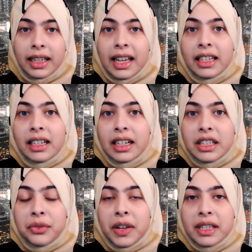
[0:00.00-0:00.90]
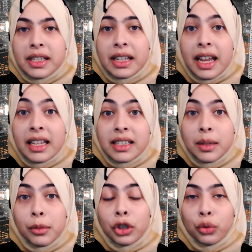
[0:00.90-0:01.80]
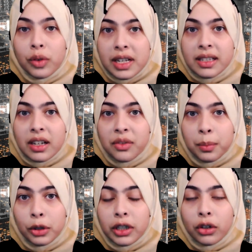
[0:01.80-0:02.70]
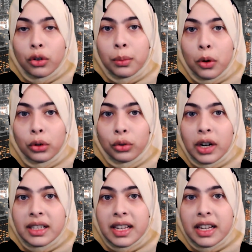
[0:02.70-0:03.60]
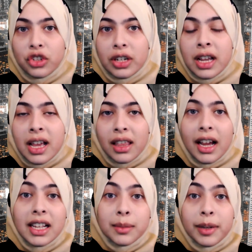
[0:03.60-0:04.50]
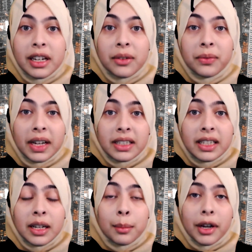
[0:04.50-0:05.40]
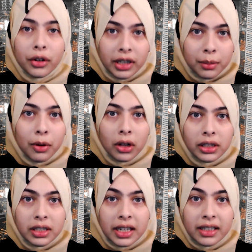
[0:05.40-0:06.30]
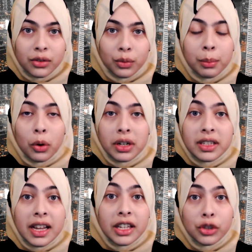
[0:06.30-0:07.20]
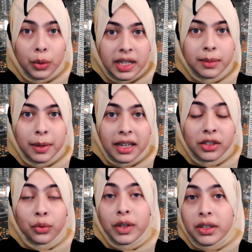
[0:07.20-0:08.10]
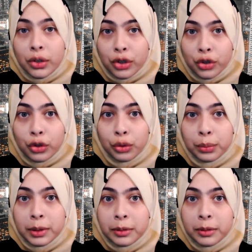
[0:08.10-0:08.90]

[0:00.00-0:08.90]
Canada is facing a similar risk of political polarization that has been affecting American politics, reports a U S based research group.